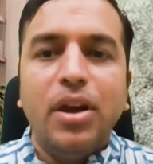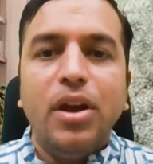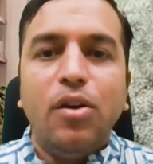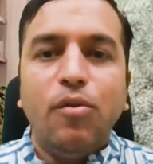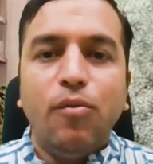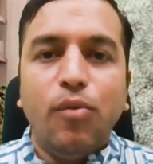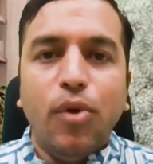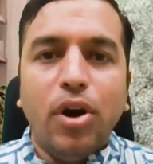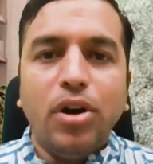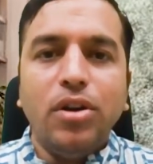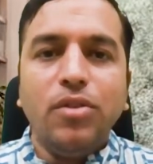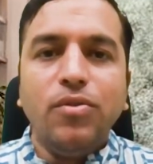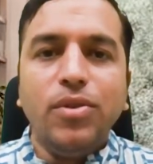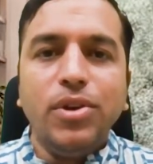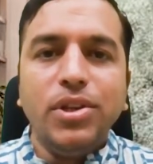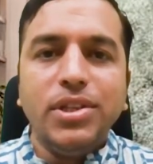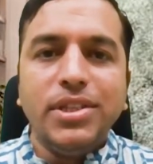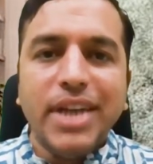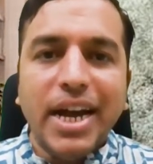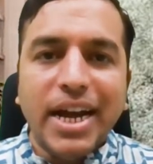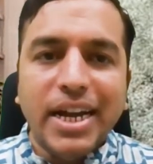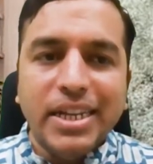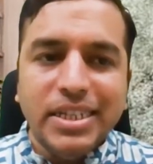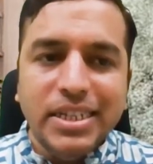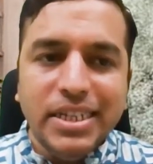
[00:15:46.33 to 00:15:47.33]
What was
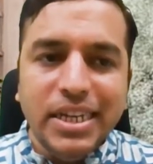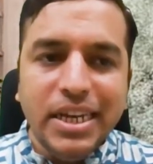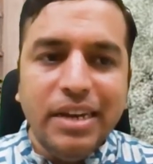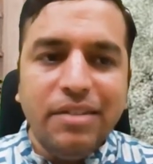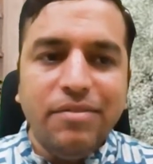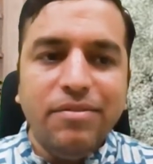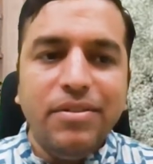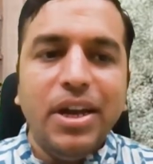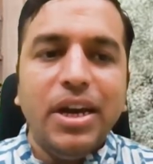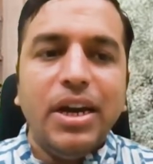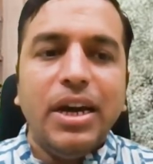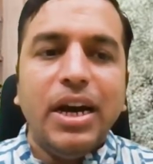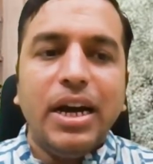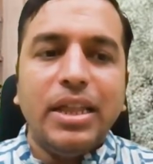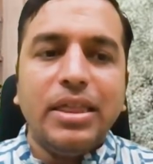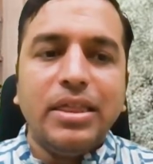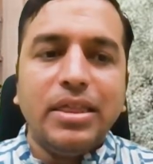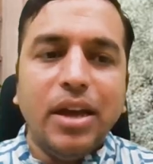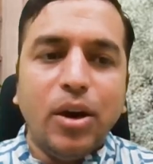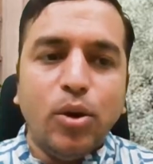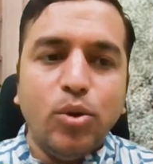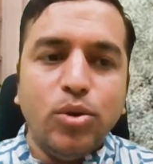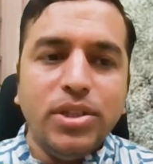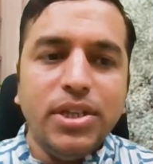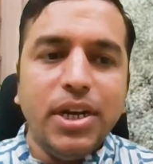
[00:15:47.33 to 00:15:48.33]
achieved
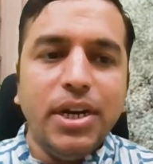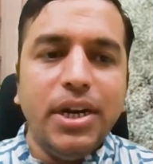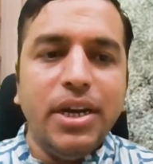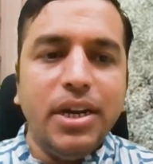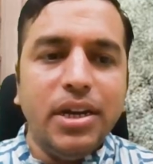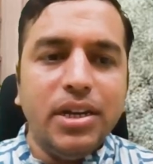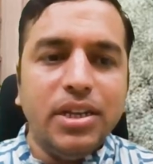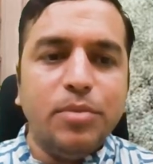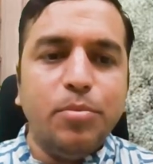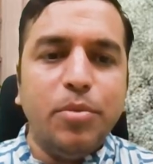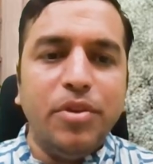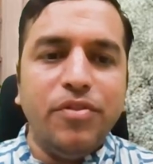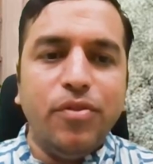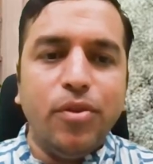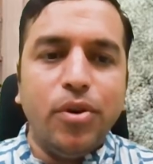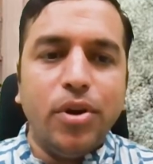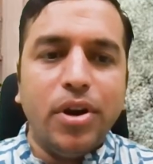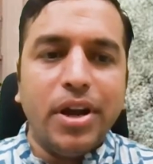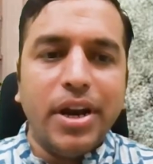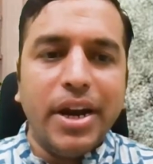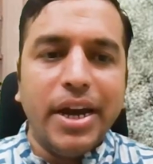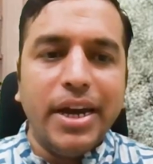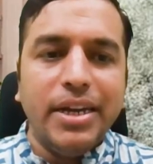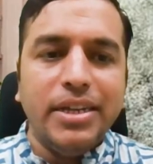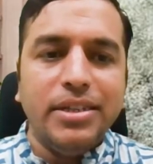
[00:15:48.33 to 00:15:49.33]
1000 years before
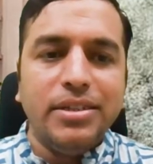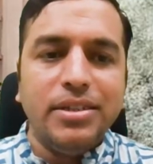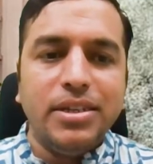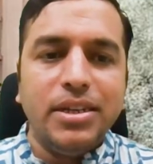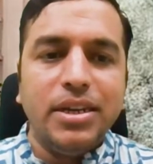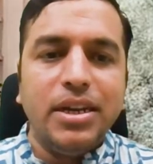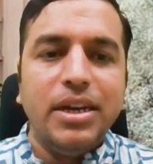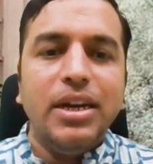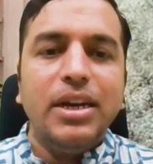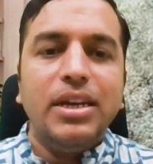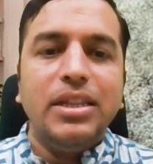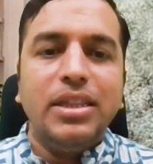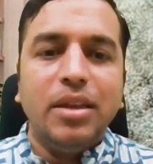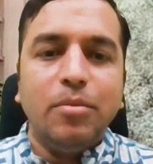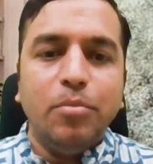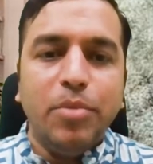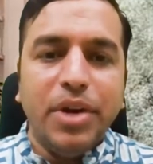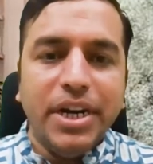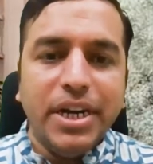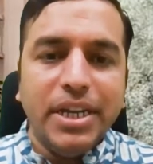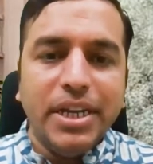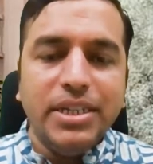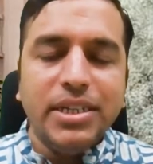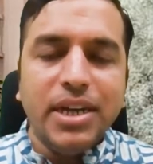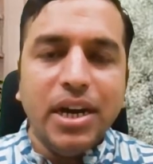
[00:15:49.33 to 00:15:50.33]
Christ, the
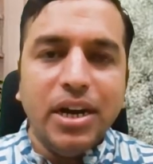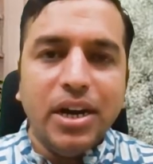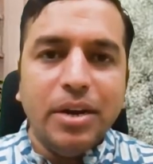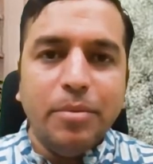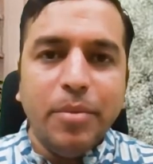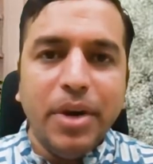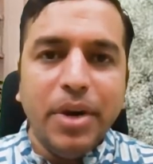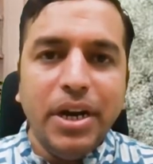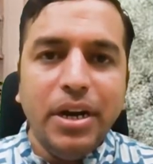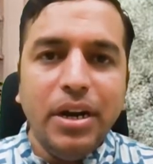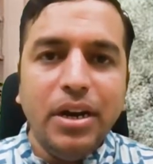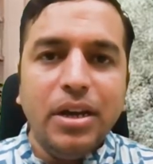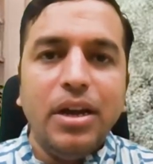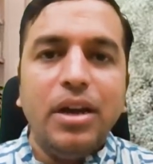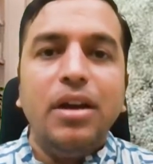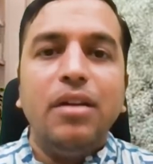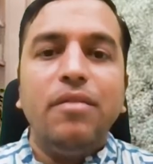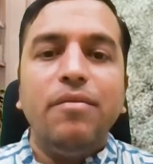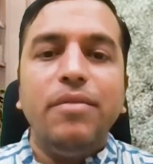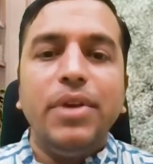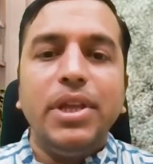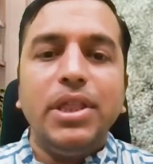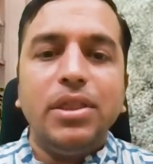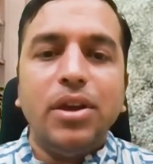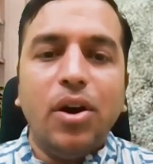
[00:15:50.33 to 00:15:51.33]
British government,
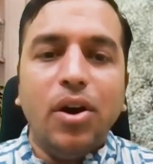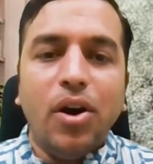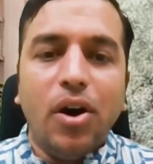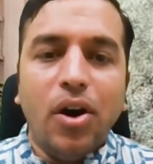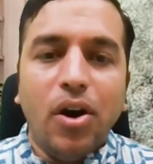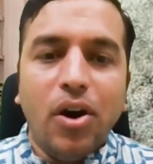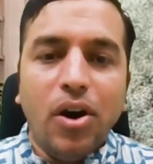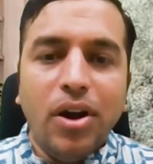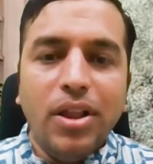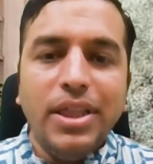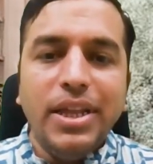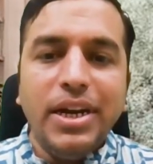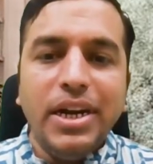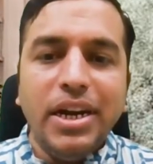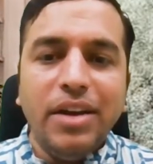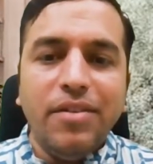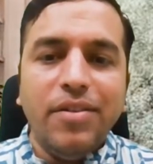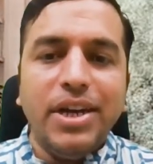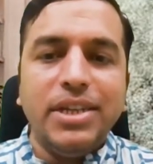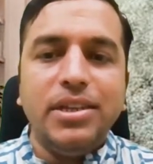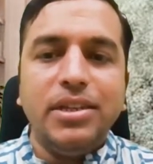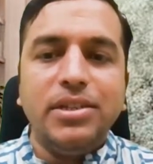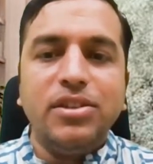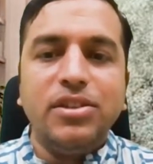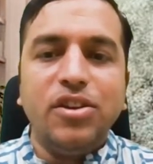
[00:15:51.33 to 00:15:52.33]
with all the
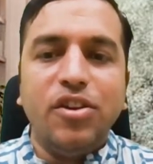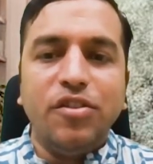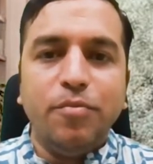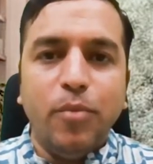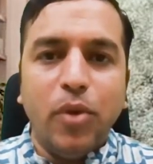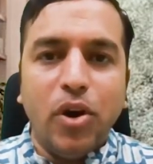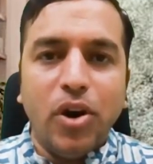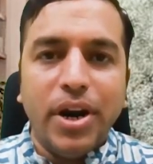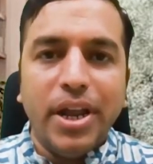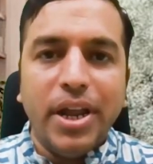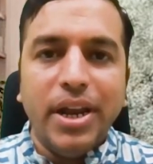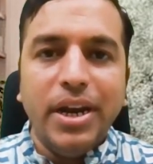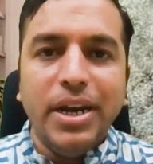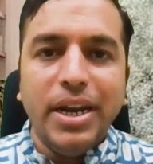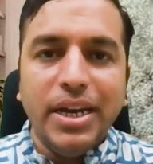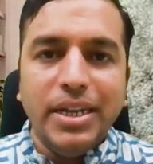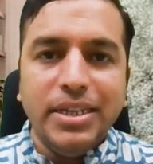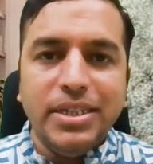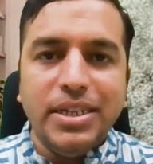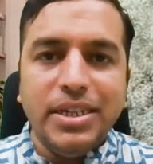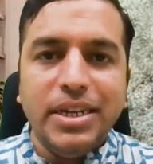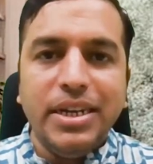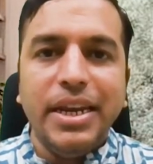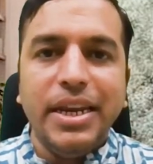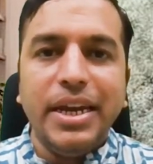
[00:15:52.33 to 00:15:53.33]
devices of modern
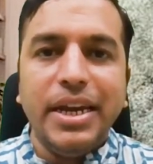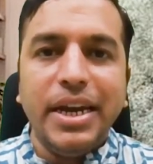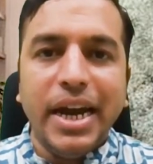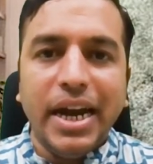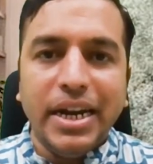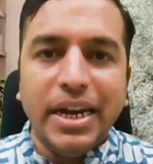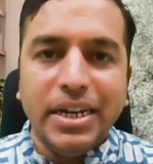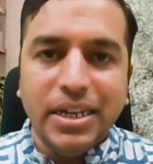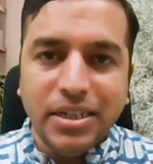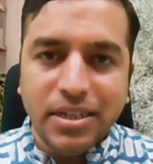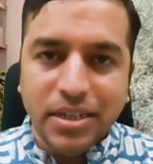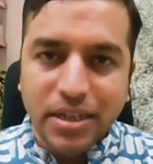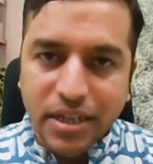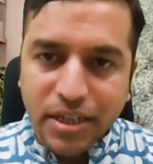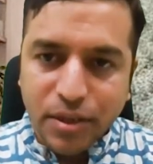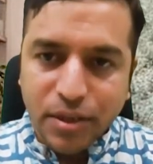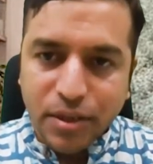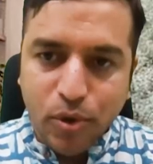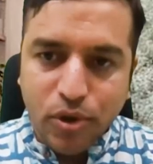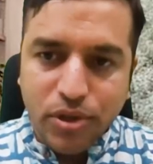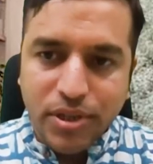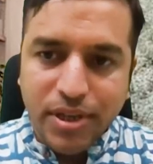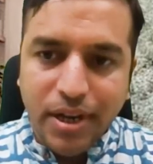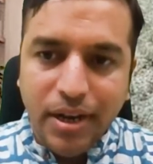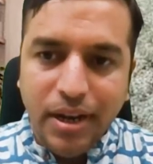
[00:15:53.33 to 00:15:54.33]
engineering at its
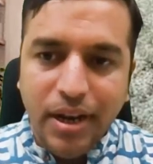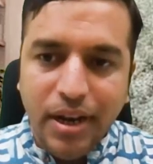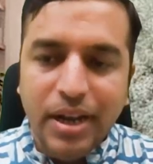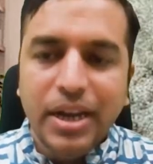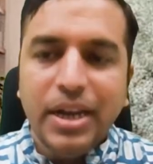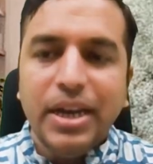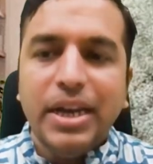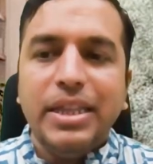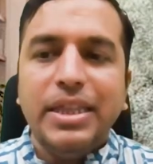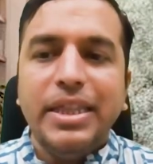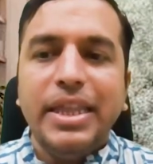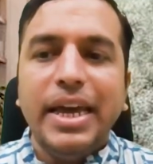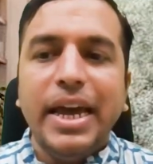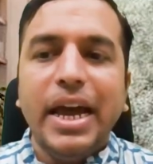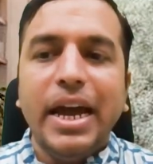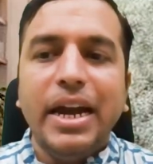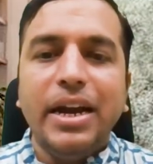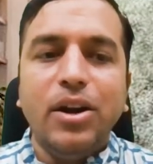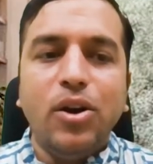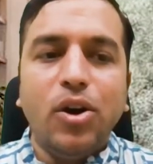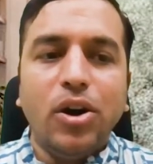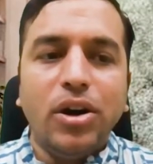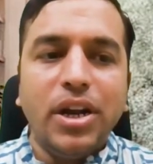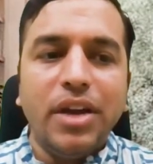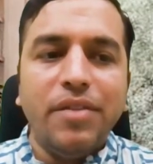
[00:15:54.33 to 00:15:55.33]
disposal, they
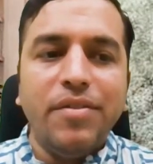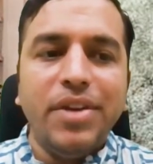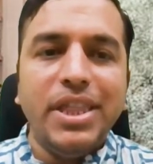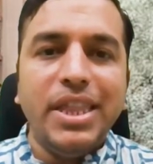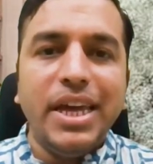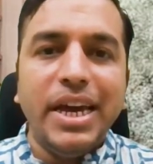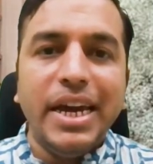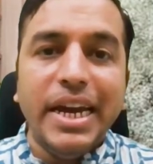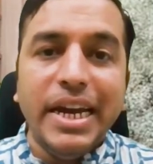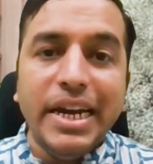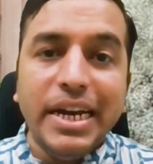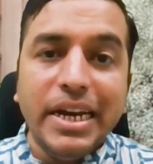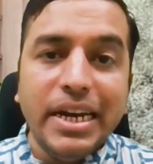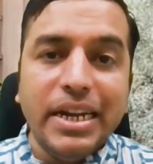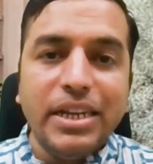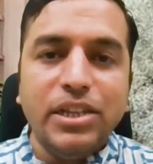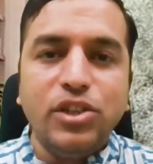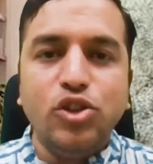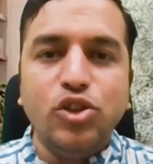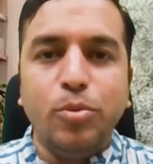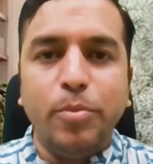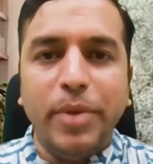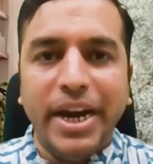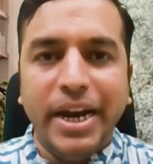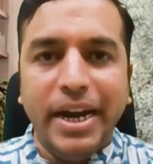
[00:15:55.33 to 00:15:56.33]
had not even the
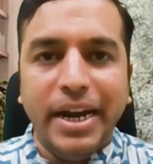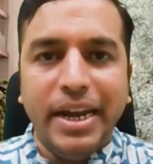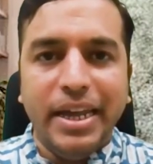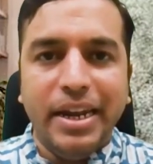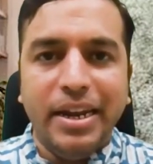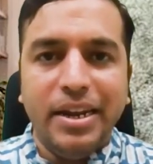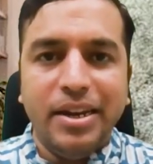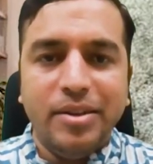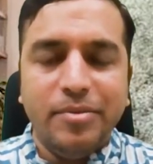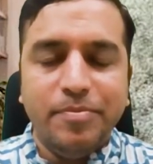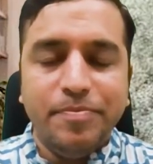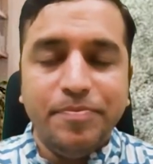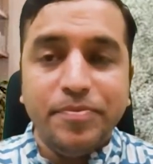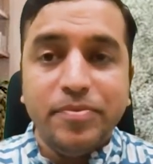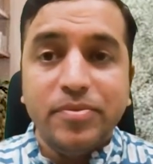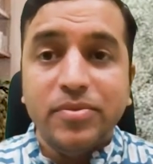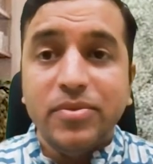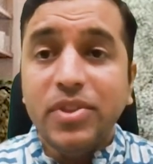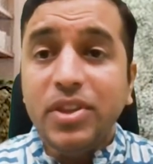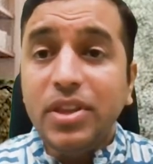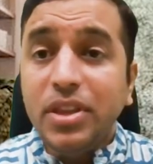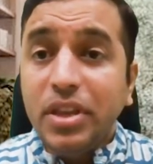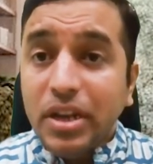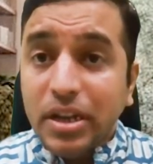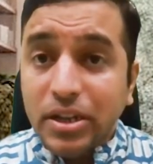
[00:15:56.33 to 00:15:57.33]
interest to maintain.
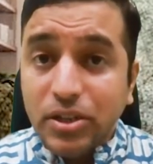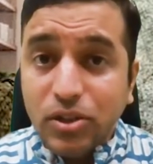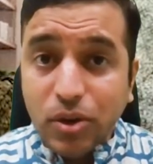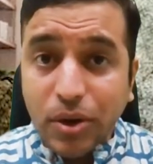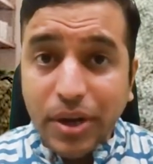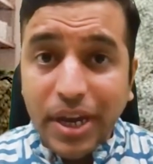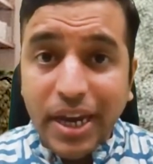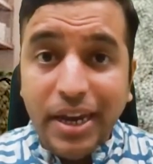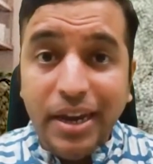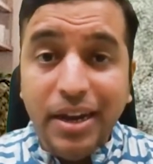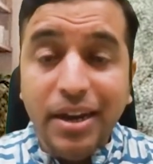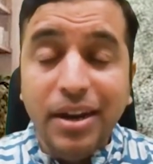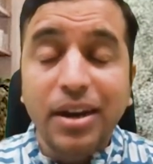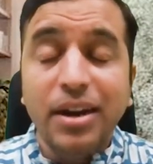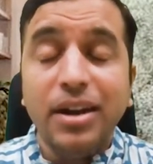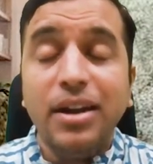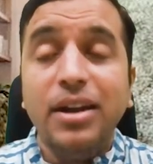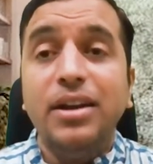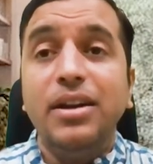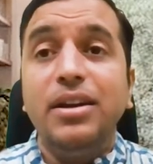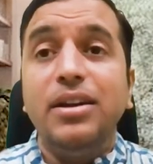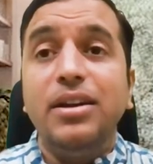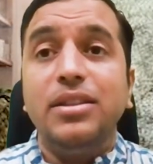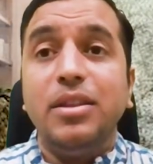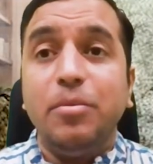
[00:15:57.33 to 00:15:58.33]
So here,
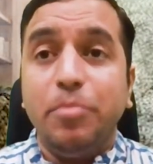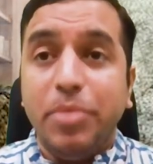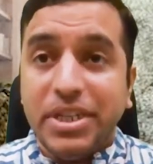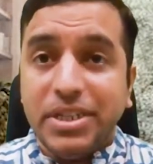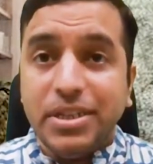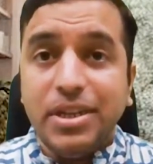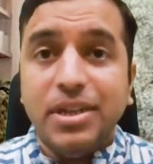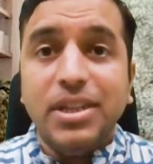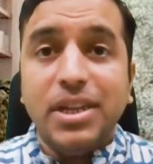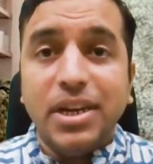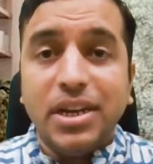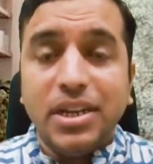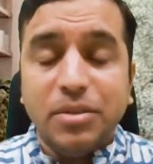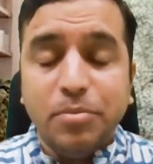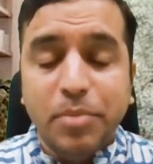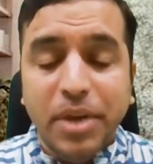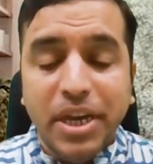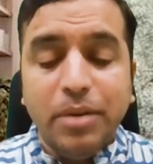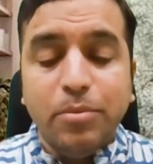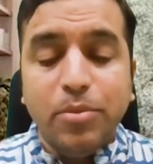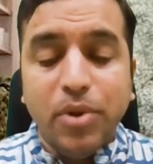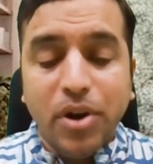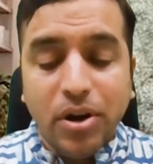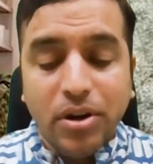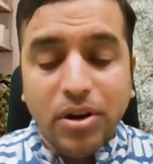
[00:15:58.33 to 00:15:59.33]
the picture that is
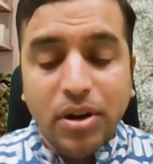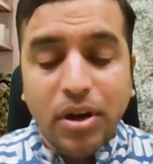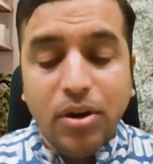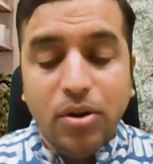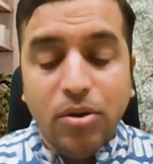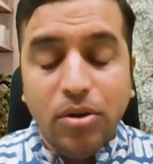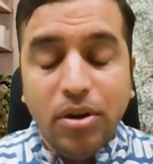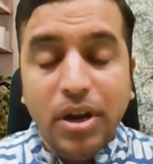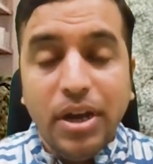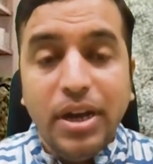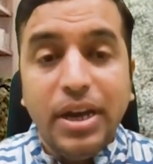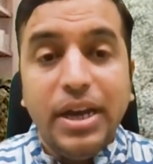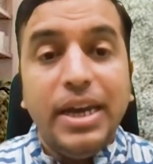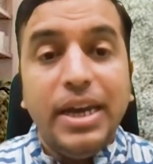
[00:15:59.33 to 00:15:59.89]
being brought out